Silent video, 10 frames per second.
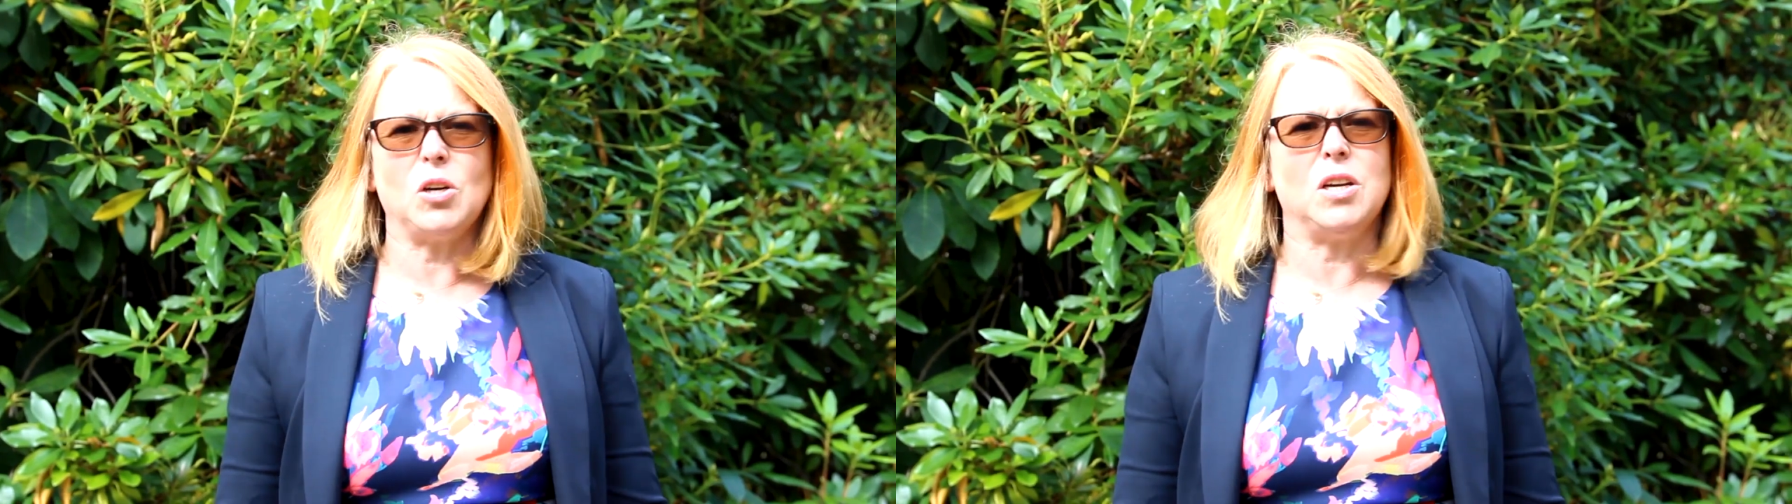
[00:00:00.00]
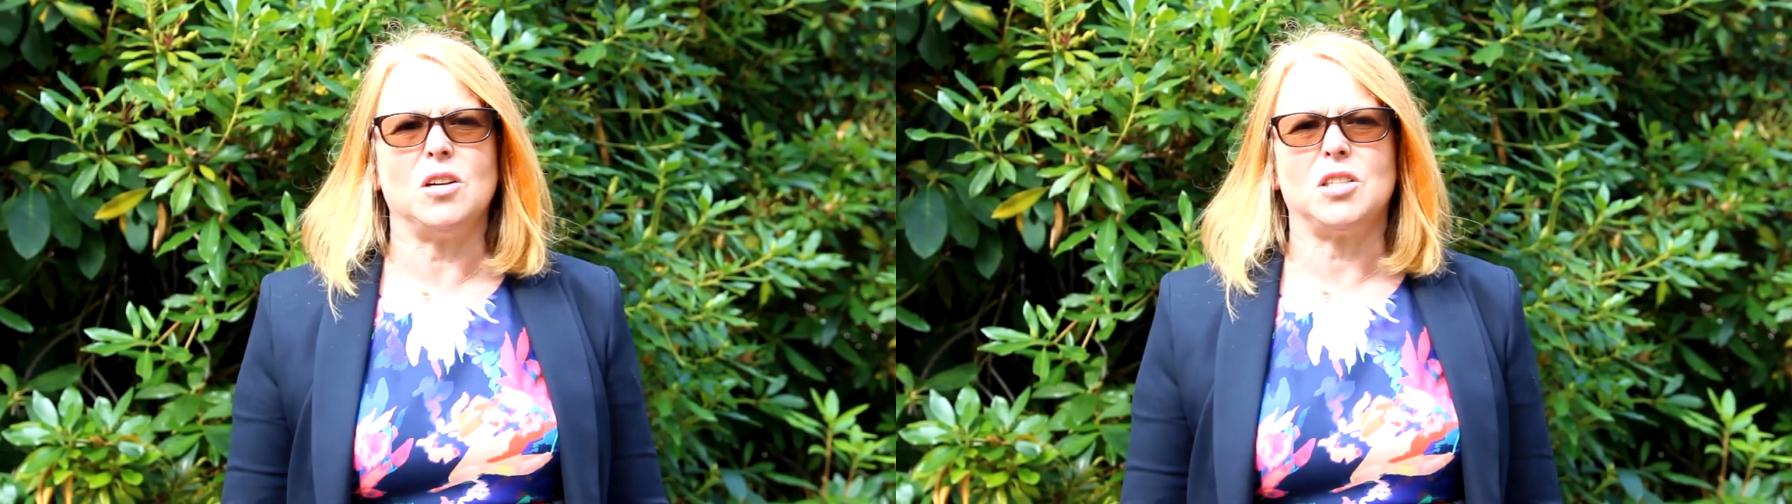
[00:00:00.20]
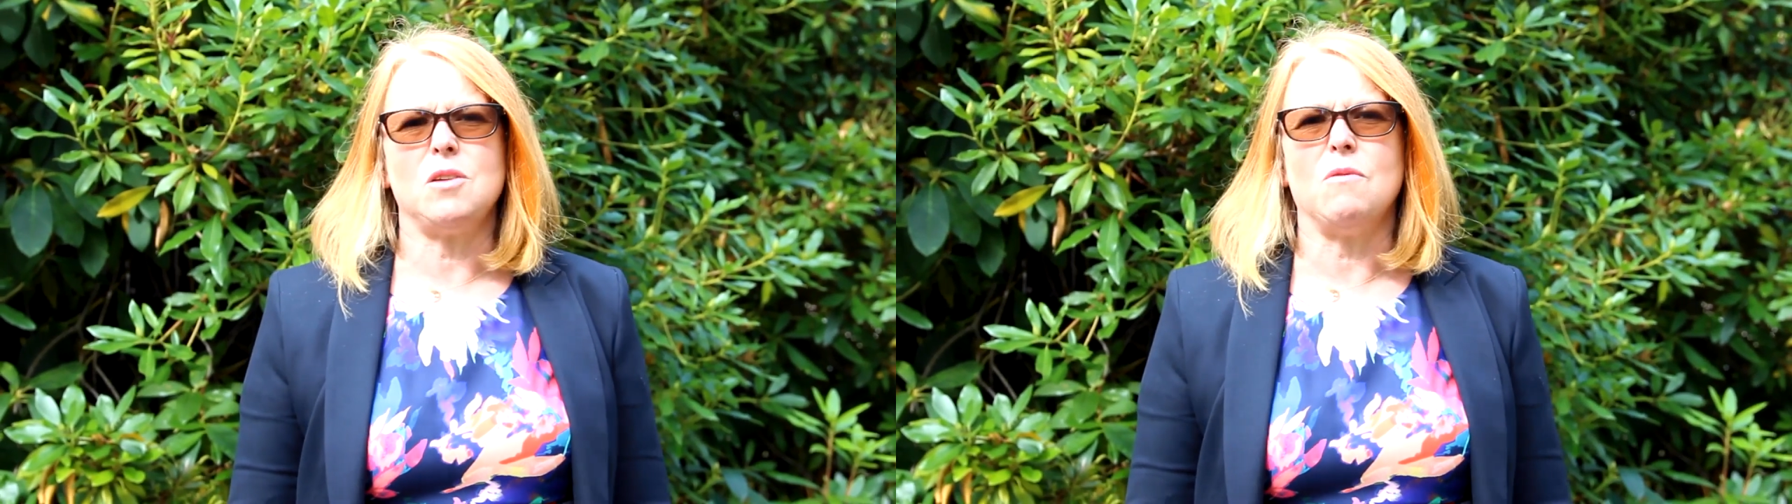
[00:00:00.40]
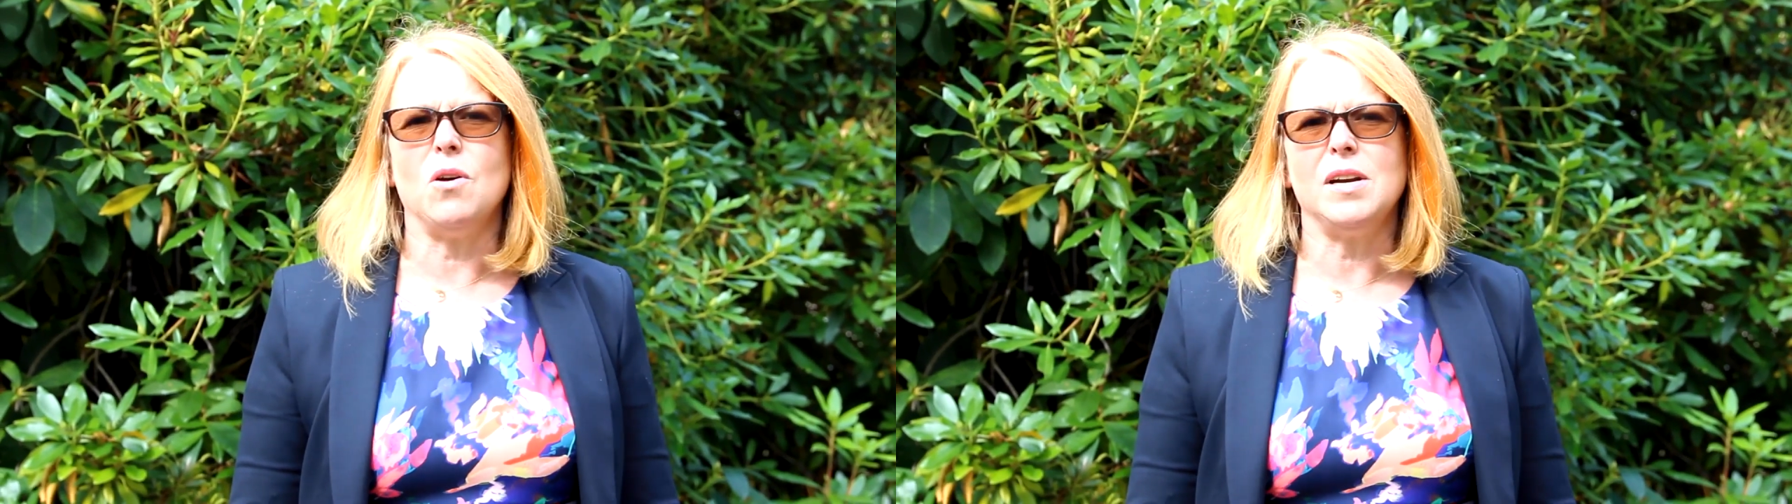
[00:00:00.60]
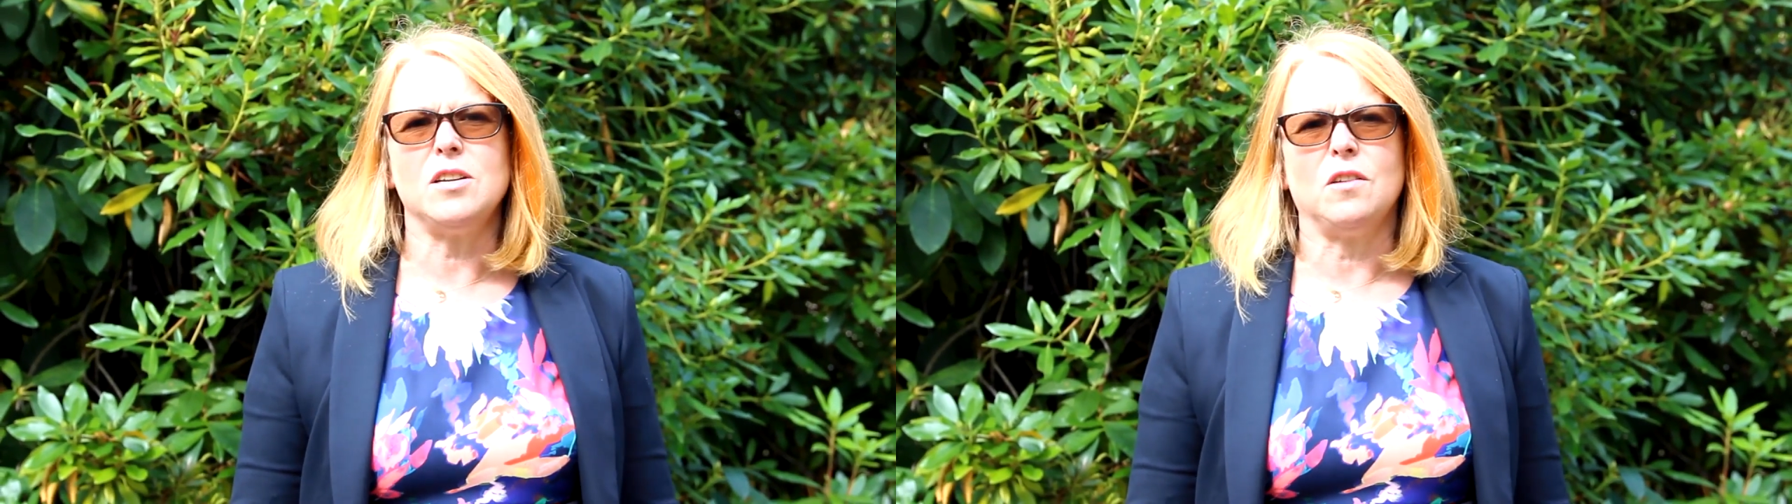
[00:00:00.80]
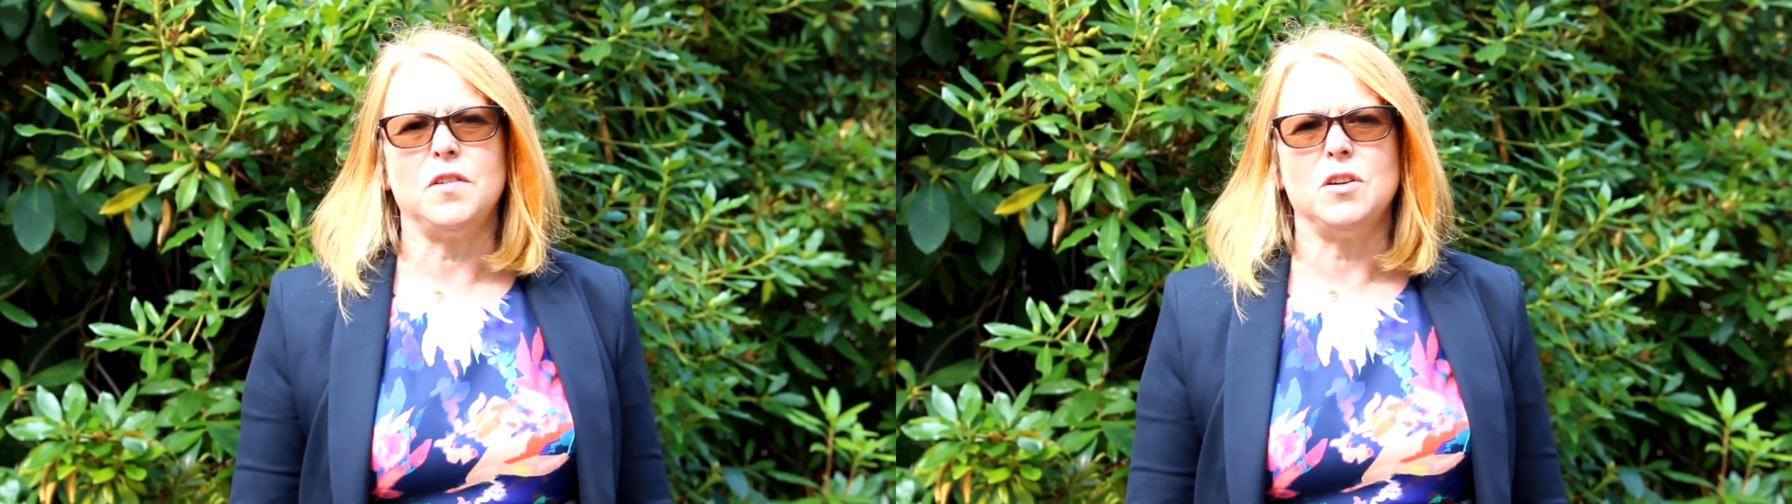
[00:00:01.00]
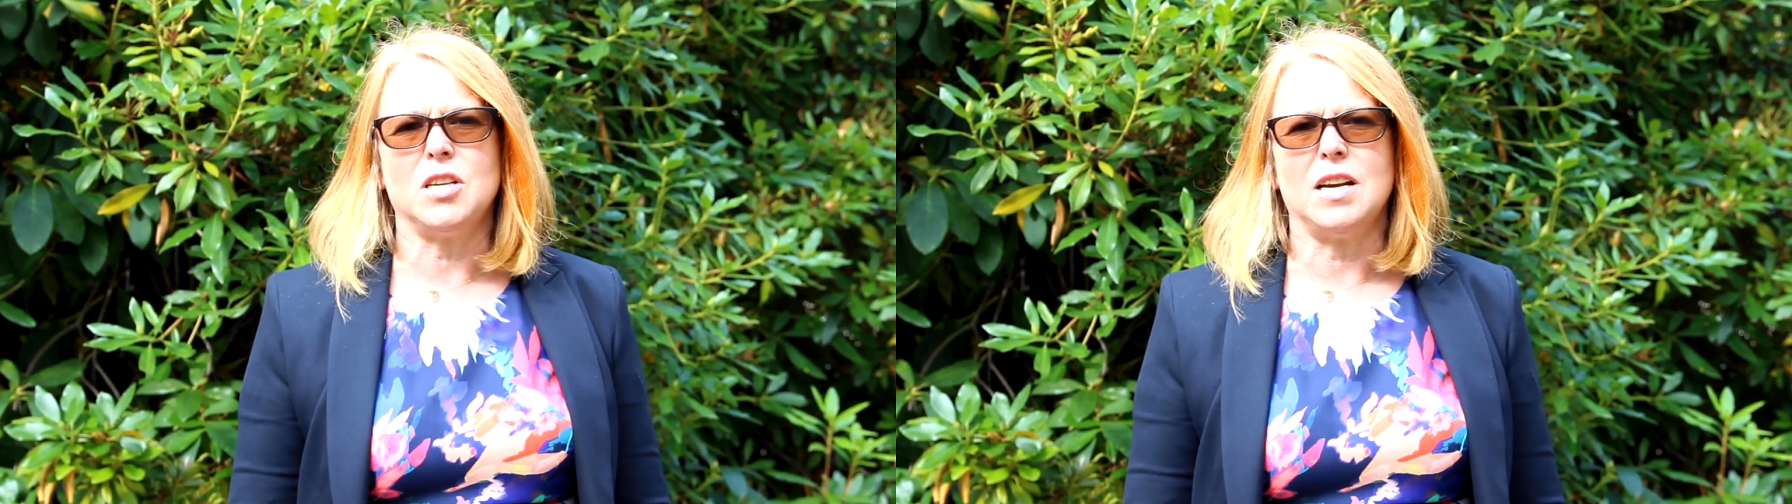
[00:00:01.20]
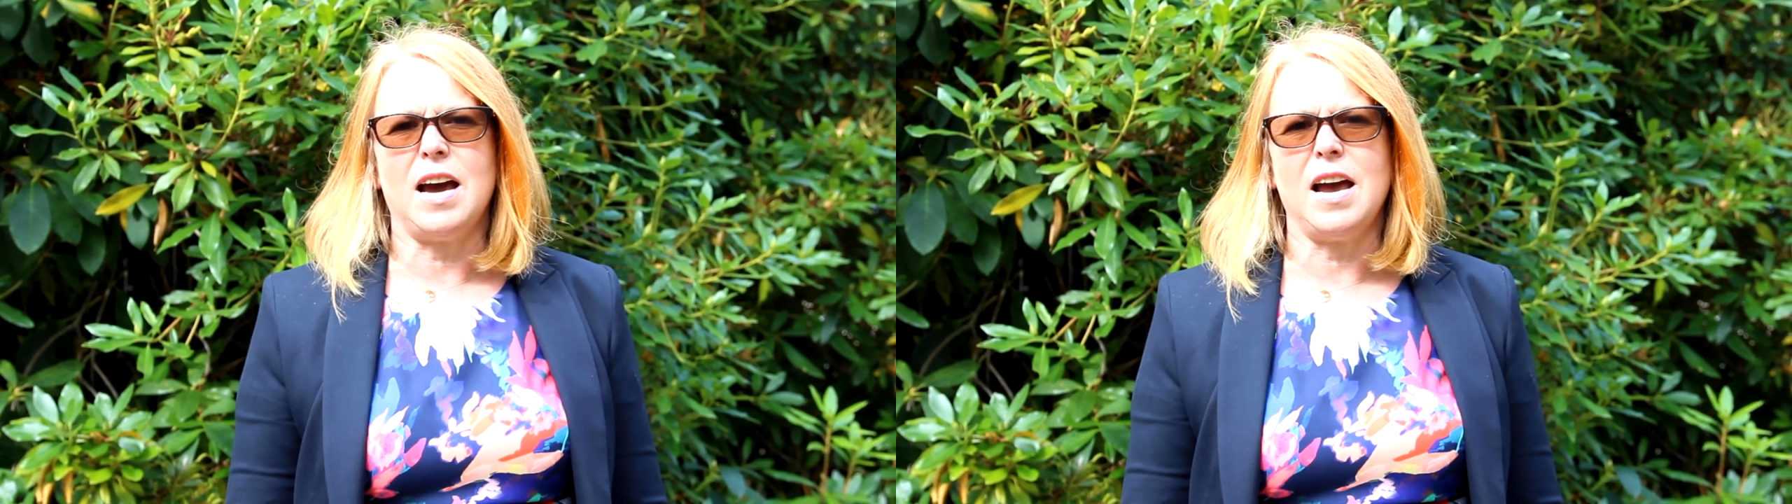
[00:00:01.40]
Good luck to you all in your
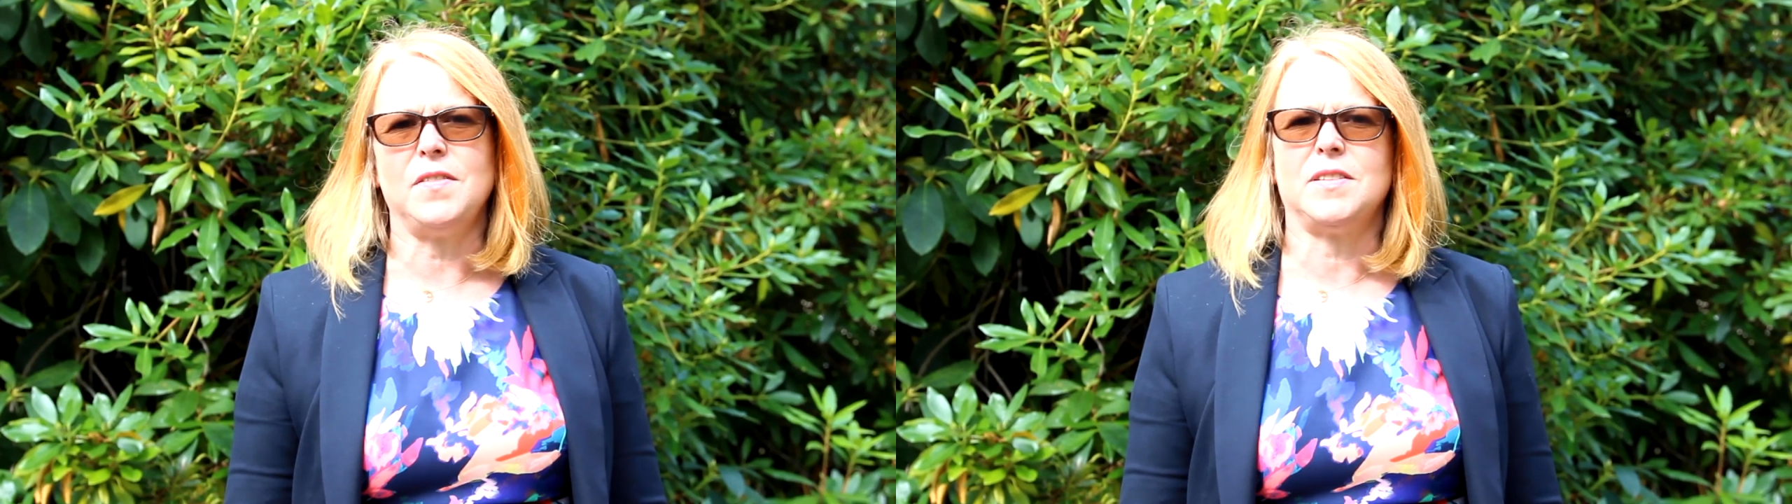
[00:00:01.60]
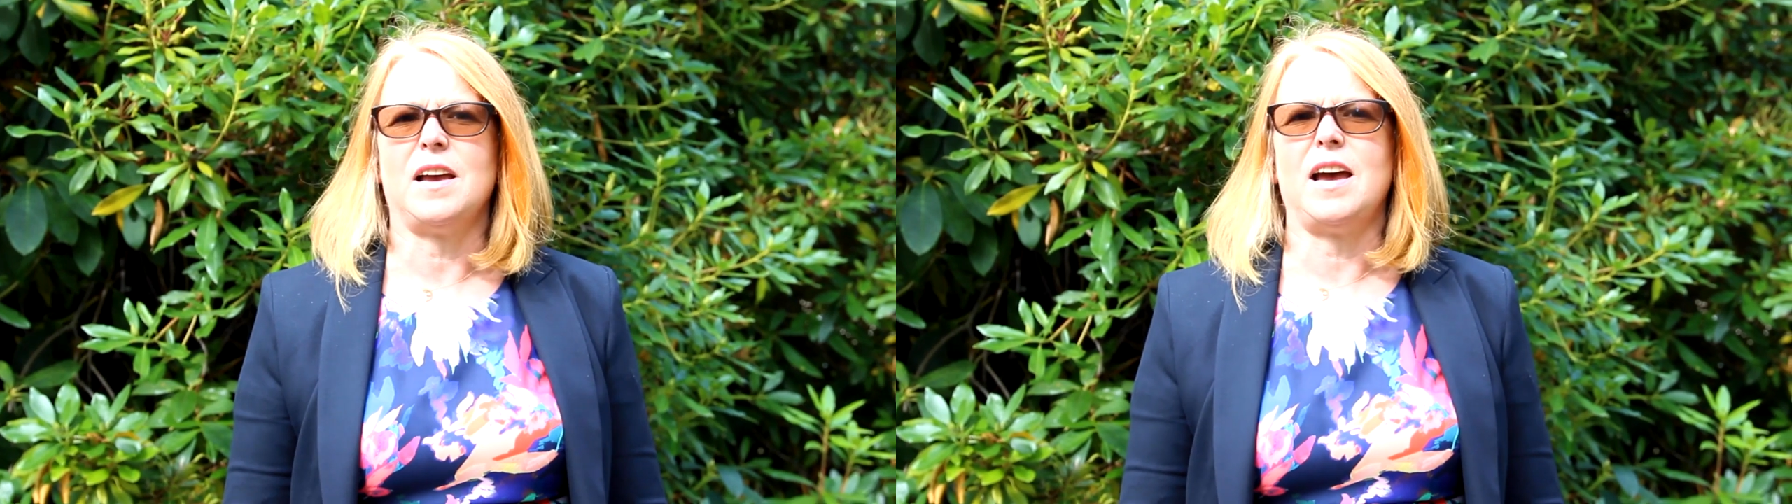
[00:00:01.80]
future lives.